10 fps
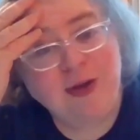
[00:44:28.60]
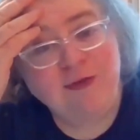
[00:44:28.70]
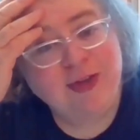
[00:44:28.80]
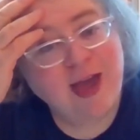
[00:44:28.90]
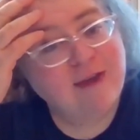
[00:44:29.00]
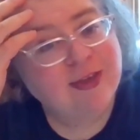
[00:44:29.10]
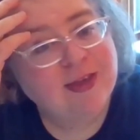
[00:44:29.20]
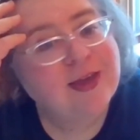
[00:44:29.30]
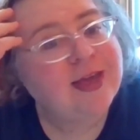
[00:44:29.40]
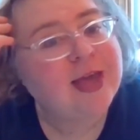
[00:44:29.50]
of
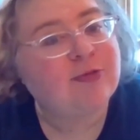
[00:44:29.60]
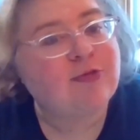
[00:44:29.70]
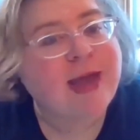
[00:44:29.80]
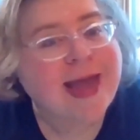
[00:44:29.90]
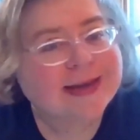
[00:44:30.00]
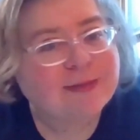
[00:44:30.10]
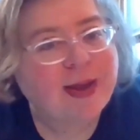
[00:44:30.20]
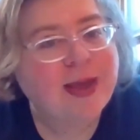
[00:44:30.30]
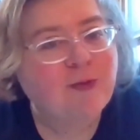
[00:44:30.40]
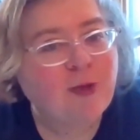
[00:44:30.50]
having it read
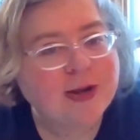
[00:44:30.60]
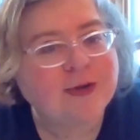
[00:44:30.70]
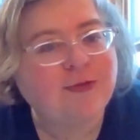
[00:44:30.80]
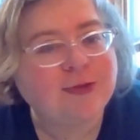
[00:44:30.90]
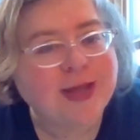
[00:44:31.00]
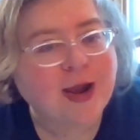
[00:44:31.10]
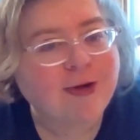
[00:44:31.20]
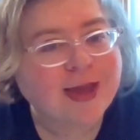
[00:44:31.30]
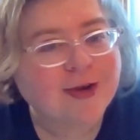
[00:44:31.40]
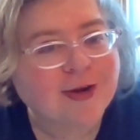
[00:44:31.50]
by a wonderful
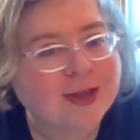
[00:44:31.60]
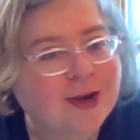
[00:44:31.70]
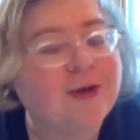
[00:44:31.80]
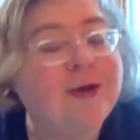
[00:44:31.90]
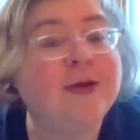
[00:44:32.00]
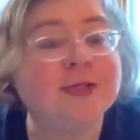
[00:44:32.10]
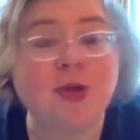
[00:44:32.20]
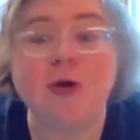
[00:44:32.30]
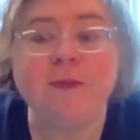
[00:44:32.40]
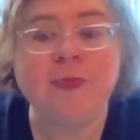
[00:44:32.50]
narrator, you know.
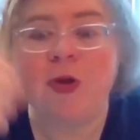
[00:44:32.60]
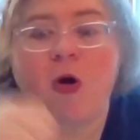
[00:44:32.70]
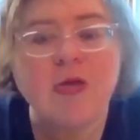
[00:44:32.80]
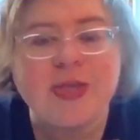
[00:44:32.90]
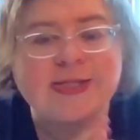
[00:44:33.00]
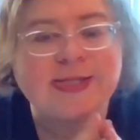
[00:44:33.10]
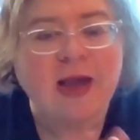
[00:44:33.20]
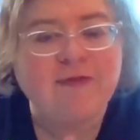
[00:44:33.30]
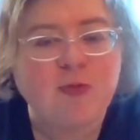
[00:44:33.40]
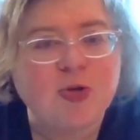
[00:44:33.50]
So all this
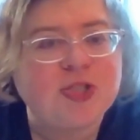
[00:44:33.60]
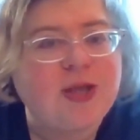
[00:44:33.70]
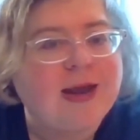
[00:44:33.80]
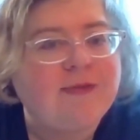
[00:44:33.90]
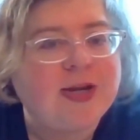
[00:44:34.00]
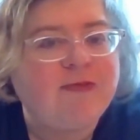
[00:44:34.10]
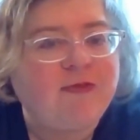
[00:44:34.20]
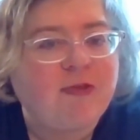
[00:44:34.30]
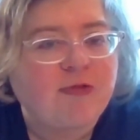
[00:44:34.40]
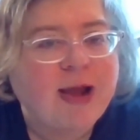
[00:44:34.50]
stuff was not even
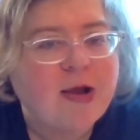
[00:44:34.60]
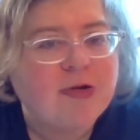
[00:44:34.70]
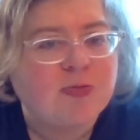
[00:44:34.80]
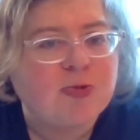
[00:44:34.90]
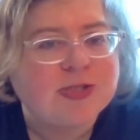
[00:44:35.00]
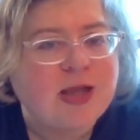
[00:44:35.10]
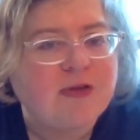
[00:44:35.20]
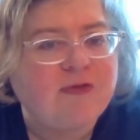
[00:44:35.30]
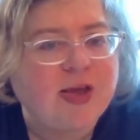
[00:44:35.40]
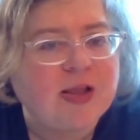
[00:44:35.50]
around was not
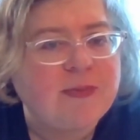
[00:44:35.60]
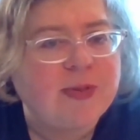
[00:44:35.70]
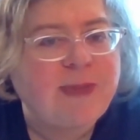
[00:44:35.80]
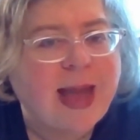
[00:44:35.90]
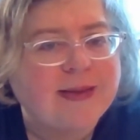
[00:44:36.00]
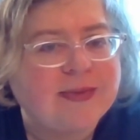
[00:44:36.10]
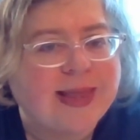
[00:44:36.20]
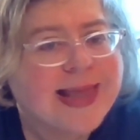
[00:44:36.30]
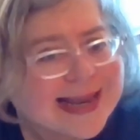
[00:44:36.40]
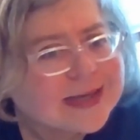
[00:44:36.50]
available back
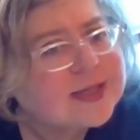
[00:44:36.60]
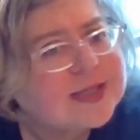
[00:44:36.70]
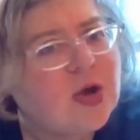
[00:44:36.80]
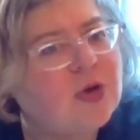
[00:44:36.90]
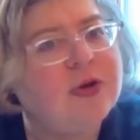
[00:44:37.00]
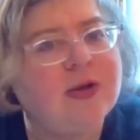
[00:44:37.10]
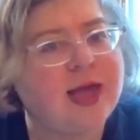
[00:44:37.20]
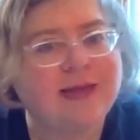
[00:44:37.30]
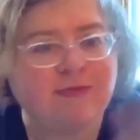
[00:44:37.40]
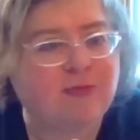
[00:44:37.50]
then so
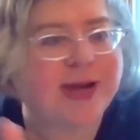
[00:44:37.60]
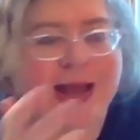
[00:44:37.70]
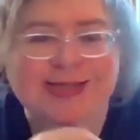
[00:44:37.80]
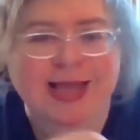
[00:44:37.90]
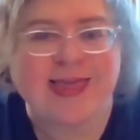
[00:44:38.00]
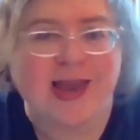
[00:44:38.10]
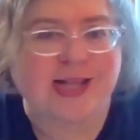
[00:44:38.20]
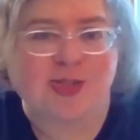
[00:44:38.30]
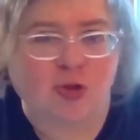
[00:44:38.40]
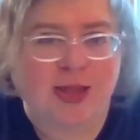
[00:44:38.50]
and when i say then
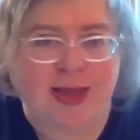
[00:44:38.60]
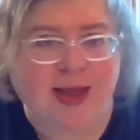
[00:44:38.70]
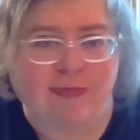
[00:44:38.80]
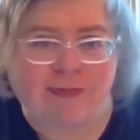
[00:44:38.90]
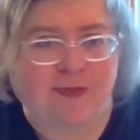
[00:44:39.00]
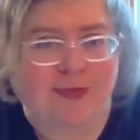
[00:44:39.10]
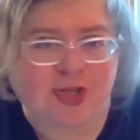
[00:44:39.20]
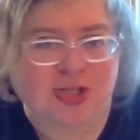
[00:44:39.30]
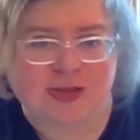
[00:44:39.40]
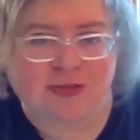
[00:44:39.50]
it's only like a
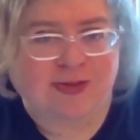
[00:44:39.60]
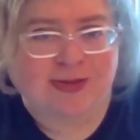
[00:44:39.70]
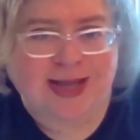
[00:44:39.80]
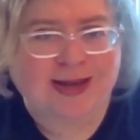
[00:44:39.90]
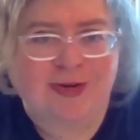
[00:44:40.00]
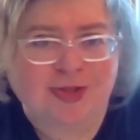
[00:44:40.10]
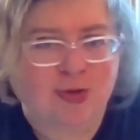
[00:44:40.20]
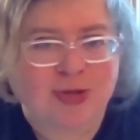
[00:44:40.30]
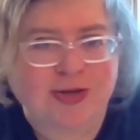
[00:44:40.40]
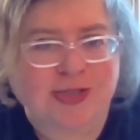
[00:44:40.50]
just a 10 or
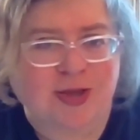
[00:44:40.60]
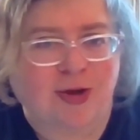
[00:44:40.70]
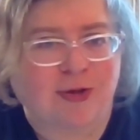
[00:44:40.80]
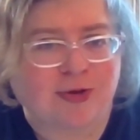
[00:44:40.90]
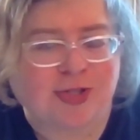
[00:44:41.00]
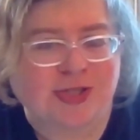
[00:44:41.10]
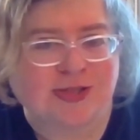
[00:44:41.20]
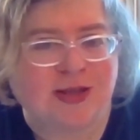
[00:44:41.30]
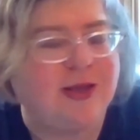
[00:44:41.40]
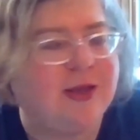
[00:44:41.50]
so years ago you know just